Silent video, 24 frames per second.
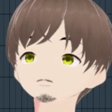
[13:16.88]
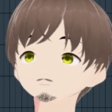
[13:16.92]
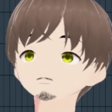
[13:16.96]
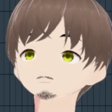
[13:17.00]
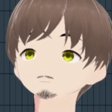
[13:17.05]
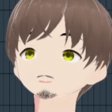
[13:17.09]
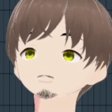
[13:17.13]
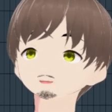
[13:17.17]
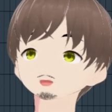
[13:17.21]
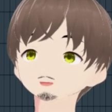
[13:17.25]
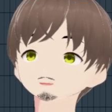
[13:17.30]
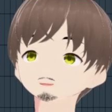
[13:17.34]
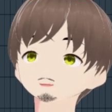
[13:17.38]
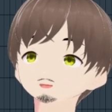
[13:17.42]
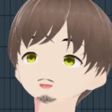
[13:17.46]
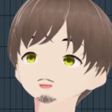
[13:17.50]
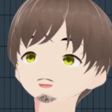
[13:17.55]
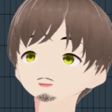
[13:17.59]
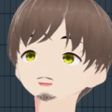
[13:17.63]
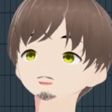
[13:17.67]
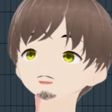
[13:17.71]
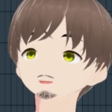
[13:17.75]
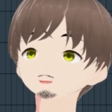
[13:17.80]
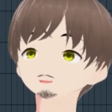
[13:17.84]
to adjust
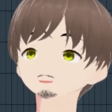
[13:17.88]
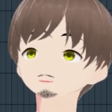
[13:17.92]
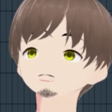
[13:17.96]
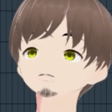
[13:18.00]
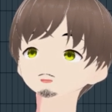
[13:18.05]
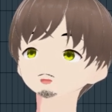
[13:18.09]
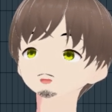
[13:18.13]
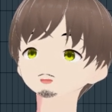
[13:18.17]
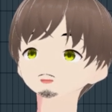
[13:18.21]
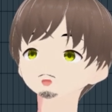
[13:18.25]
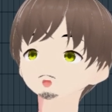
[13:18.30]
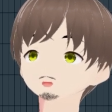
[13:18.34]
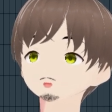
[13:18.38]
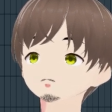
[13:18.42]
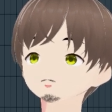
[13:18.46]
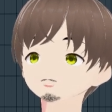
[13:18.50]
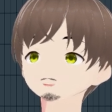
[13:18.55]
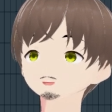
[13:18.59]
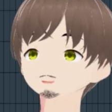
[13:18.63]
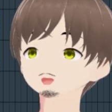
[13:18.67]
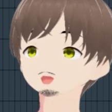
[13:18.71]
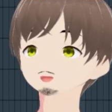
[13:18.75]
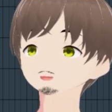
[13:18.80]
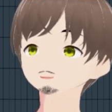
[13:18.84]
it, turn the speed all the way
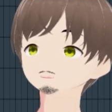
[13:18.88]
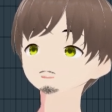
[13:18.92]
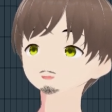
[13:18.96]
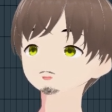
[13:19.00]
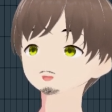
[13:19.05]
down so you